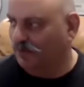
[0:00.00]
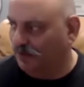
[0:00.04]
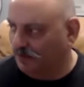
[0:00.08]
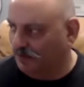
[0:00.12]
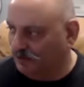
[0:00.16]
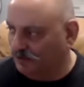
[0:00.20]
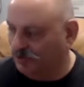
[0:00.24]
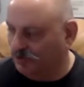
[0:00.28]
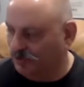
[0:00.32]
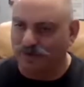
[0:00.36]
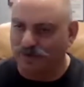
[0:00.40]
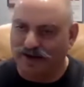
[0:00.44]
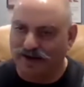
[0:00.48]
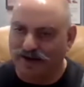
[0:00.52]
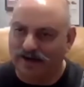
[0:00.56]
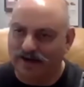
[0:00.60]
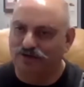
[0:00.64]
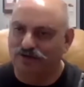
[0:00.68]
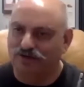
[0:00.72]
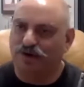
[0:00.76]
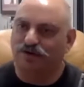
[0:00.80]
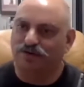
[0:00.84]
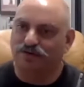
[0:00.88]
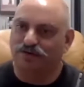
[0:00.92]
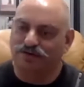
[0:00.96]

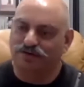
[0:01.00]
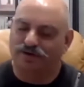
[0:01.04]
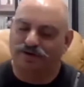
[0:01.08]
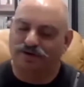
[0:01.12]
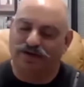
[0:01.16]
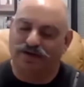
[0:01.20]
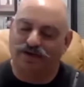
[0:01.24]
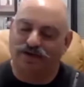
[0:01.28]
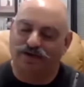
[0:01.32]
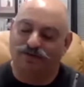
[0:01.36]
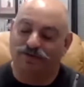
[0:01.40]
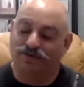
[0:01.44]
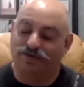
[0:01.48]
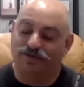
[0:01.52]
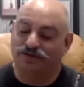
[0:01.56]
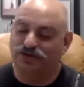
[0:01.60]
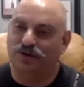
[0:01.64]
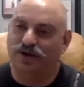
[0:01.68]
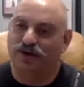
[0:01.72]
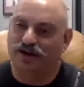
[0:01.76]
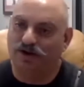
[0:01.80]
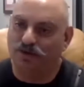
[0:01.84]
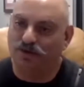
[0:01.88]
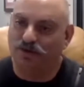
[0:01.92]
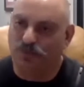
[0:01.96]

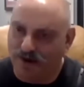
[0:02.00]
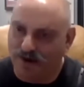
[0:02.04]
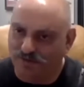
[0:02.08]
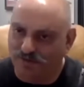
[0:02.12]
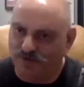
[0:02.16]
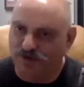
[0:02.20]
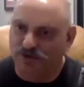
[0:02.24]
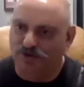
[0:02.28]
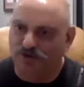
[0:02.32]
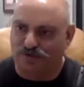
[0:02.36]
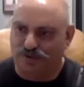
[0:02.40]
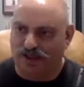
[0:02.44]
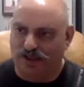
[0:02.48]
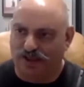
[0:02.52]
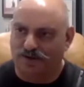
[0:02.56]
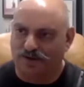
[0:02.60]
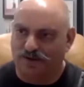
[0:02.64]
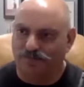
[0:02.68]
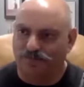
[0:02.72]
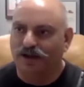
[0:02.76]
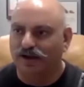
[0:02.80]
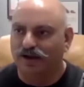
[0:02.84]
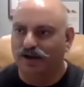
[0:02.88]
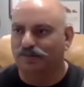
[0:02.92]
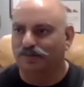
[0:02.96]
generating revenue for them,
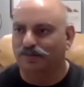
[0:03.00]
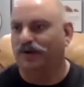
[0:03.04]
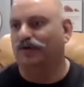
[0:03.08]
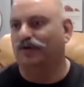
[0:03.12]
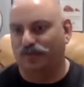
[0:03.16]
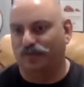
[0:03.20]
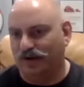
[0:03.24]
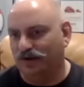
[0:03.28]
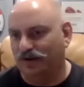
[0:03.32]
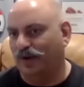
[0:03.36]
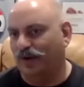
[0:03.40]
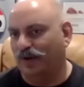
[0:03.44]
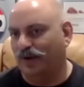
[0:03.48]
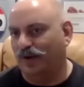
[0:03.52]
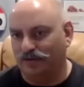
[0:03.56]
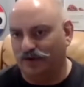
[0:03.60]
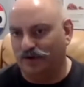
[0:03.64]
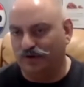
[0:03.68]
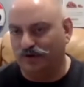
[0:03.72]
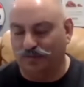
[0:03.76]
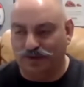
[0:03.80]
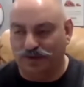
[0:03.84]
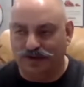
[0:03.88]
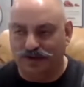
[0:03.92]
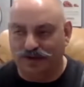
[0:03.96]
but it was very
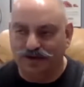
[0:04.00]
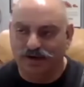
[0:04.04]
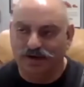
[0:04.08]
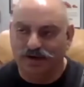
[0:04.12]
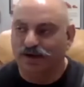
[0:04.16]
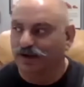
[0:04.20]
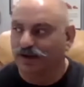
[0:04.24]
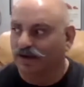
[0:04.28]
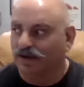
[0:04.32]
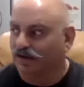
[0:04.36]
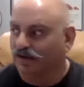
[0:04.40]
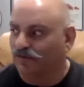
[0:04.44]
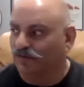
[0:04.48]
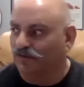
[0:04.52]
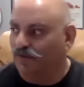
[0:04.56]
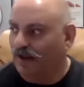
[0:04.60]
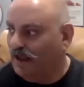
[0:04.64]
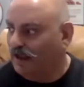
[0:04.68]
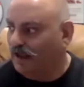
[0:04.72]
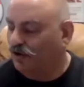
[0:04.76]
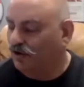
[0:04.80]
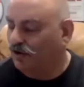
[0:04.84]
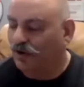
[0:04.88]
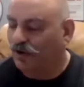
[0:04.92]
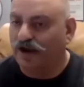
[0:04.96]
relevant to me. When
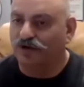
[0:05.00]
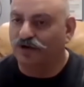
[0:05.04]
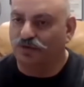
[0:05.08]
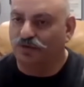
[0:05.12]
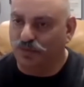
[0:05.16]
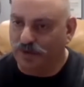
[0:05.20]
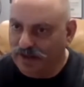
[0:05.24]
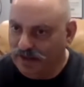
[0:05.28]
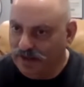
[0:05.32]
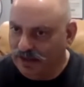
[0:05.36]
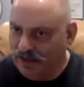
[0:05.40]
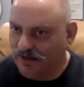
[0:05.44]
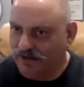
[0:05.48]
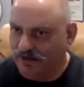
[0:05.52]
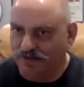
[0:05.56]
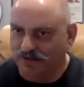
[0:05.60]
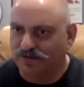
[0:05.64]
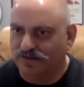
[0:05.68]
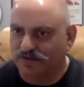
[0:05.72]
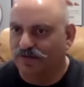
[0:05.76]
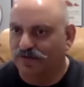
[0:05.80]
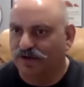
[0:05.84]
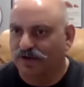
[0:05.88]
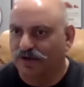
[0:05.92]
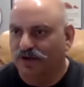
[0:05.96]
I look at
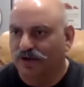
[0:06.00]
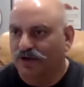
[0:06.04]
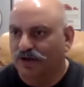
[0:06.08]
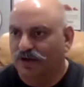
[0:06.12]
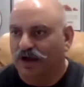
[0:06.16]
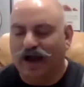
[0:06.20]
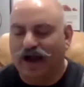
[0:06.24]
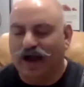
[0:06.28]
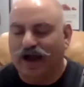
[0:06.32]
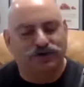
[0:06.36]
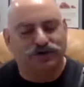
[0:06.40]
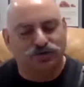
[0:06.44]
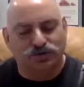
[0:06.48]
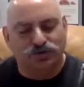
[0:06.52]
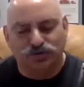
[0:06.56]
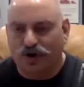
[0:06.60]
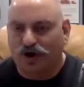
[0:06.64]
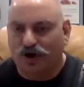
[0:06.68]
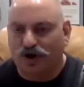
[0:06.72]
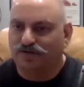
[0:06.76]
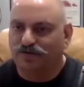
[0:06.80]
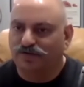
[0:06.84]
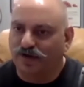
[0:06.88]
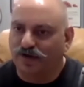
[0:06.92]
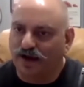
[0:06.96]
Reels, I do
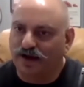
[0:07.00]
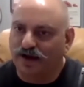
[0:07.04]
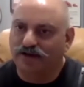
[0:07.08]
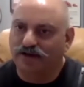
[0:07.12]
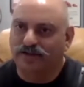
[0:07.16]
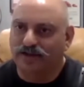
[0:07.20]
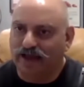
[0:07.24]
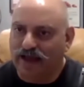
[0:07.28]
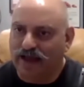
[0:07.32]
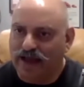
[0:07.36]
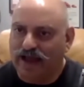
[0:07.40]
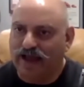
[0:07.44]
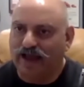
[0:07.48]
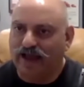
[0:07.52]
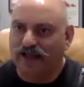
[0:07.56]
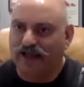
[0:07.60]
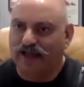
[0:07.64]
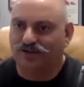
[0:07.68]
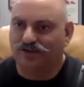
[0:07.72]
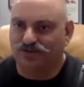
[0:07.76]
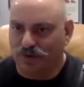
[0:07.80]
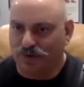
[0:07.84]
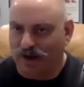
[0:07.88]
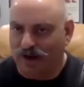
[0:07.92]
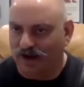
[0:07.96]
not find the
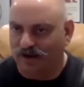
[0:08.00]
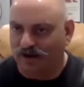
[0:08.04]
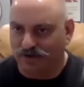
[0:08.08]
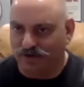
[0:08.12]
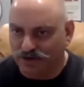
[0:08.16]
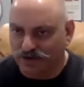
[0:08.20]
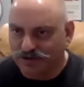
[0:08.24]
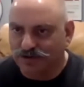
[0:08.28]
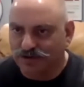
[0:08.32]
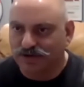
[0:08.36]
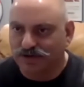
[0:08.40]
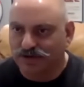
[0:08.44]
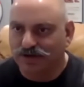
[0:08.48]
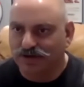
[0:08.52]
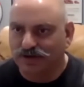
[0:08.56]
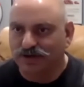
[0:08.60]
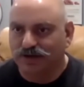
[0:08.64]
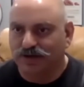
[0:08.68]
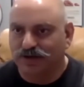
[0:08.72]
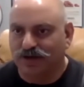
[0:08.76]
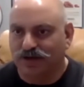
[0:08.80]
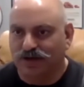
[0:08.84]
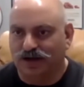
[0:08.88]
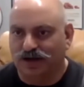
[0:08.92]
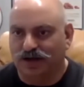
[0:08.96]
ads relevant.
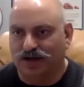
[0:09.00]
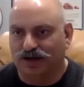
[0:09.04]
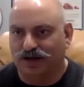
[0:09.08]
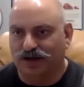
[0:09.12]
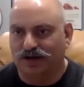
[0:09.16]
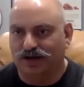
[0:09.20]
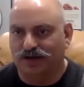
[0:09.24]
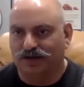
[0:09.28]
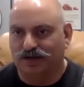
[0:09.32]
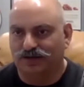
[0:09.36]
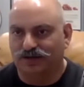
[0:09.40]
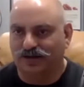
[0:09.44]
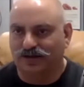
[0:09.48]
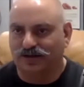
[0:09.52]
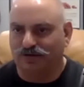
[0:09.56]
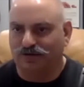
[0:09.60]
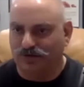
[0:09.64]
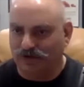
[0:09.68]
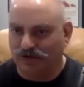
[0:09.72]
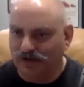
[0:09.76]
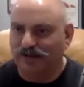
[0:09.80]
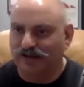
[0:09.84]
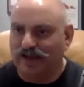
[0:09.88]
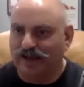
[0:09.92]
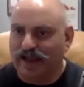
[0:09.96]
The
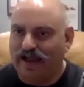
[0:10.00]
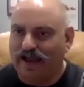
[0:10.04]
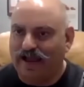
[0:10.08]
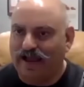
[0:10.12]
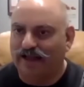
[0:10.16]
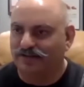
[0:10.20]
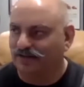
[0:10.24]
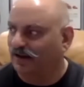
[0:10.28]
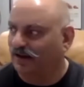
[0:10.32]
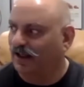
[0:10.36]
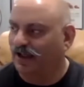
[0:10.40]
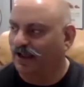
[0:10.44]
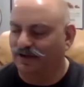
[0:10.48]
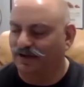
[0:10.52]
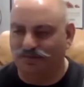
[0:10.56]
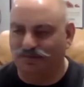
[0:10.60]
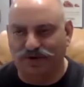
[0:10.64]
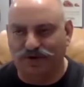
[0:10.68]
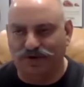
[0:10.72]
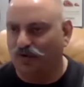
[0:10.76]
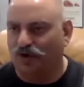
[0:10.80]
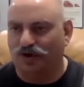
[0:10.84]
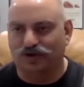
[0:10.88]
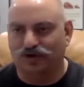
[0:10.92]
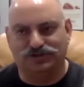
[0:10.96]
real ads are like
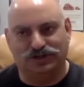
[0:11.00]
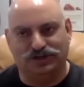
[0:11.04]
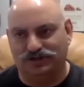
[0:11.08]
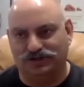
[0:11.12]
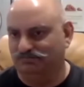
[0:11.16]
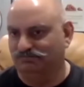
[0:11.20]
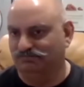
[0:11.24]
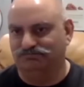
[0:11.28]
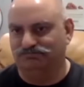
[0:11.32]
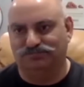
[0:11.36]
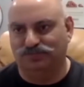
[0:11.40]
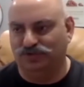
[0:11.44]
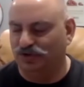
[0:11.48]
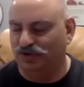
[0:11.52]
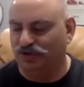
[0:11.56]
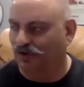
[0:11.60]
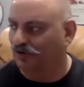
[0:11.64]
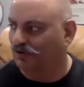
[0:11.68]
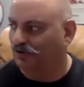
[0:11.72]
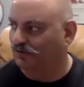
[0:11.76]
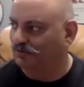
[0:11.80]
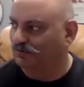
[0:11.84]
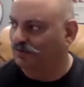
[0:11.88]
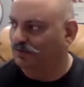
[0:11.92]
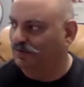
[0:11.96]
me watching,
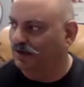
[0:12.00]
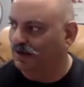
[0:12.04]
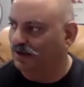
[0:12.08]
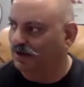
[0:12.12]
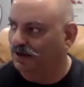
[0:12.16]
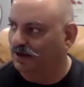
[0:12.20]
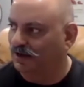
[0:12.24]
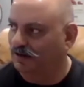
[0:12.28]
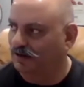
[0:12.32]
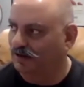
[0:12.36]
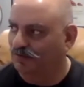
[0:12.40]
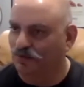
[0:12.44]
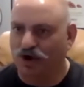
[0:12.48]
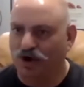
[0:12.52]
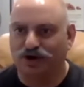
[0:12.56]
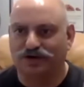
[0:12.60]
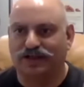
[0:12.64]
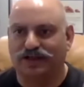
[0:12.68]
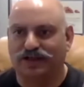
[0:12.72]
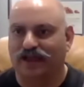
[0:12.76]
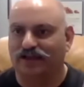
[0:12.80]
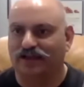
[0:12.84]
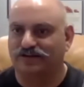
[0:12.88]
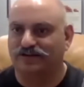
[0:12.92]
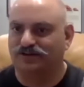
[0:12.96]

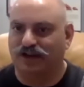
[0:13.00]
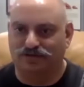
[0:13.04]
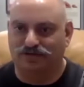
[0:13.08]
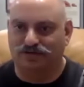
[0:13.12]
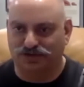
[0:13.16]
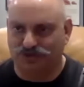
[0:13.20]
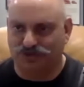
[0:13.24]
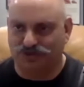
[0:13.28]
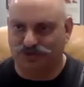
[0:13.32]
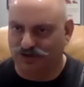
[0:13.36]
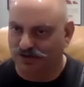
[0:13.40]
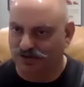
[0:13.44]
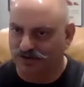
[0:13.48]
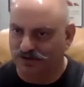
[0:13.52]
broadcast television,